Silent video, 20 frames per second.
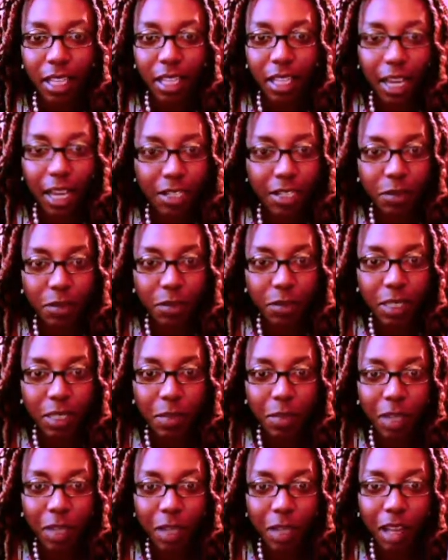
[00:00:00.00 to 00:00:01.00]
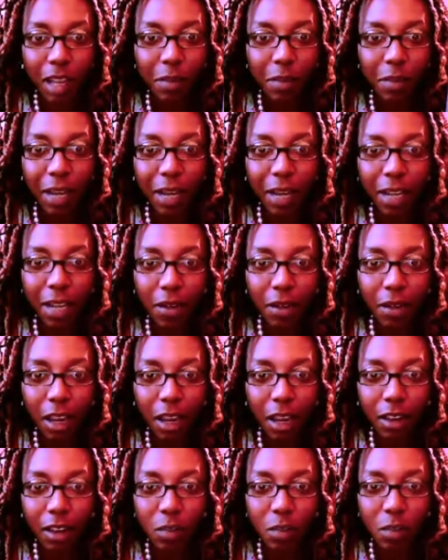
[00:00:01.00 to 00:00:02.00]
I just messed up the color, but I don't
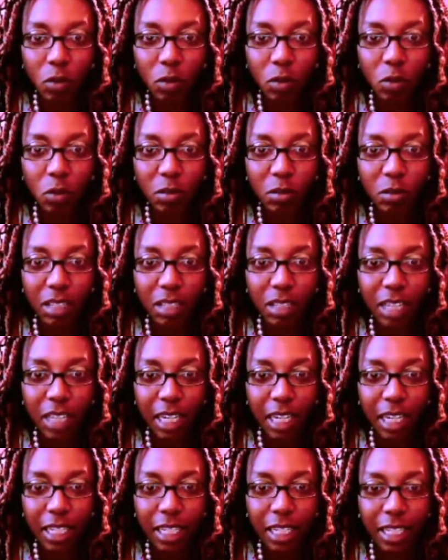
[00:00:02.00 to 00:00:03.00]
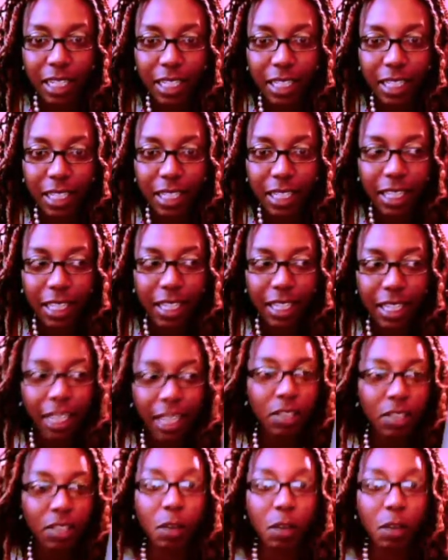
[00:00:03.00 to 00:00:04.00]
care because I'm super excited.
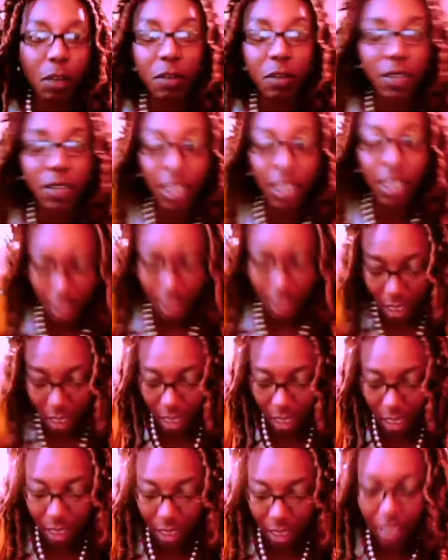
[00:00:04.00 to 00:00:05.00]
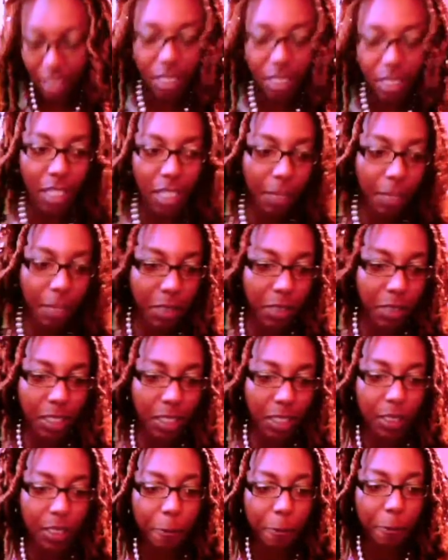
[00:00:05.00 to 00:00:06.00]
So I'm going to read the
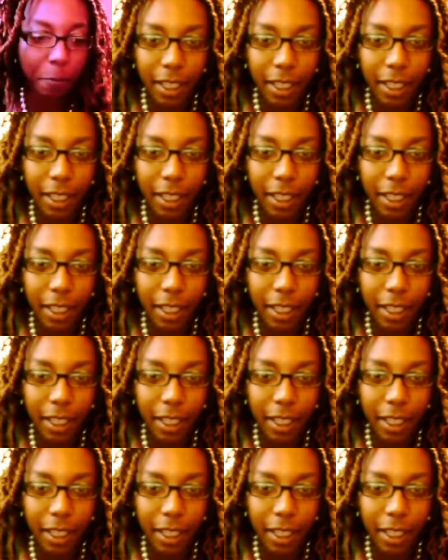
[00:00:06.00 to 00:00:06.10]
synopsis.